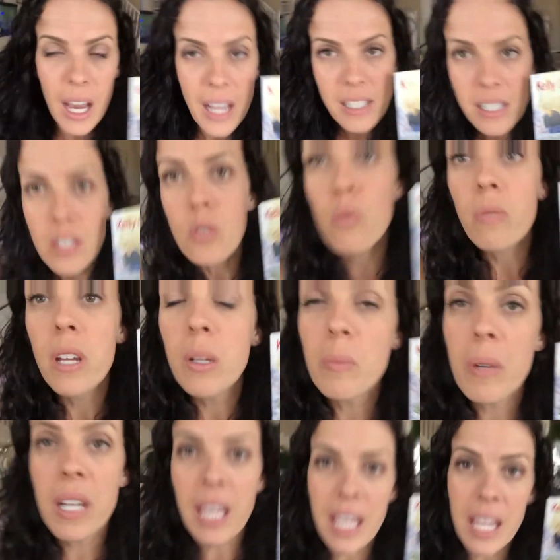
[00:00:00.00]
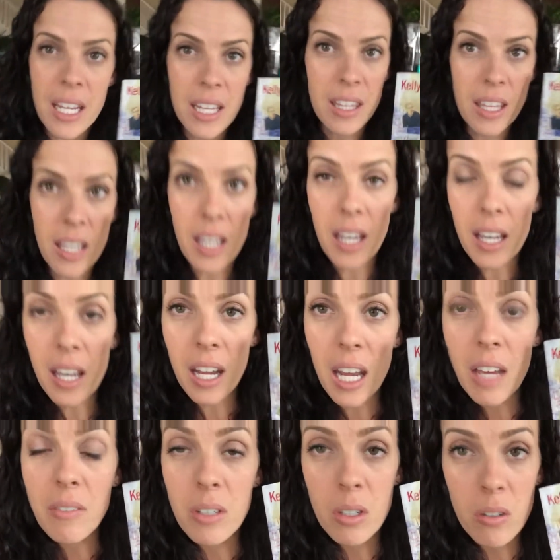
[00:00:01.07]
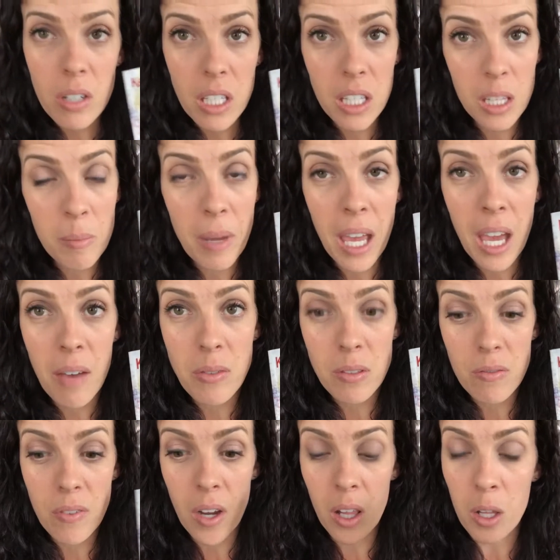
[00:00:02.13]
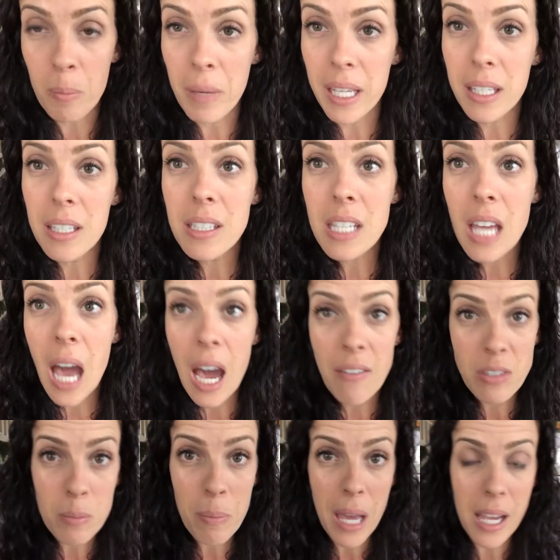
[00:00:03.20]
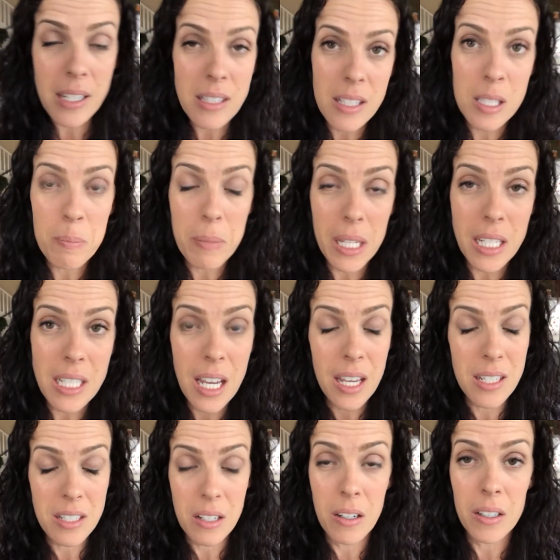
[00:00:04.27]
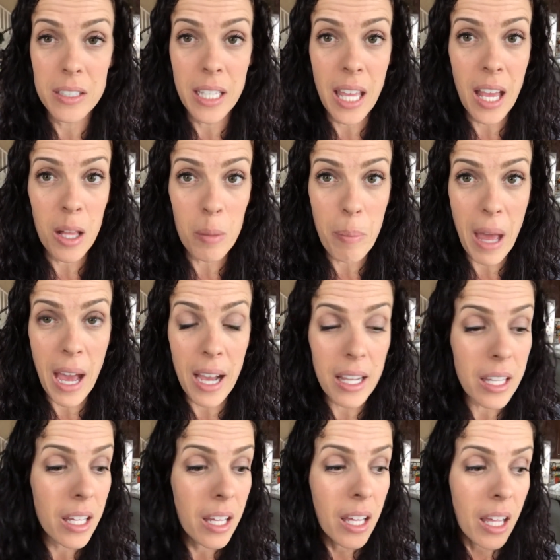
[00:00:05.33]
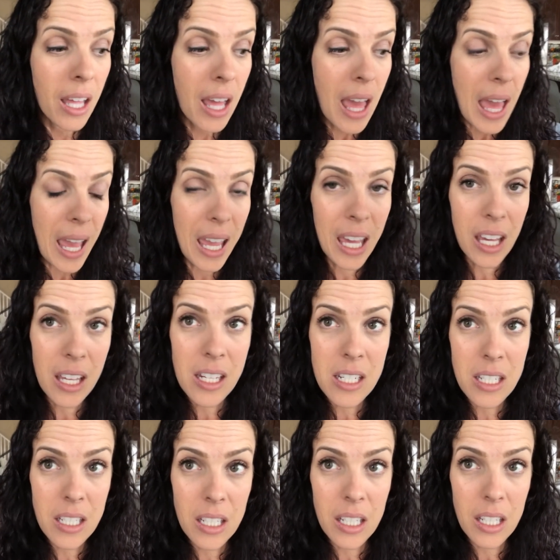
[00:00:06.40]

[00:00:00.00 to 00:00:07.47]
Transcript: I teach Read 180, like I kind of have a curriculum I have to follow. My kids have to pass this big test called the ELPAC. And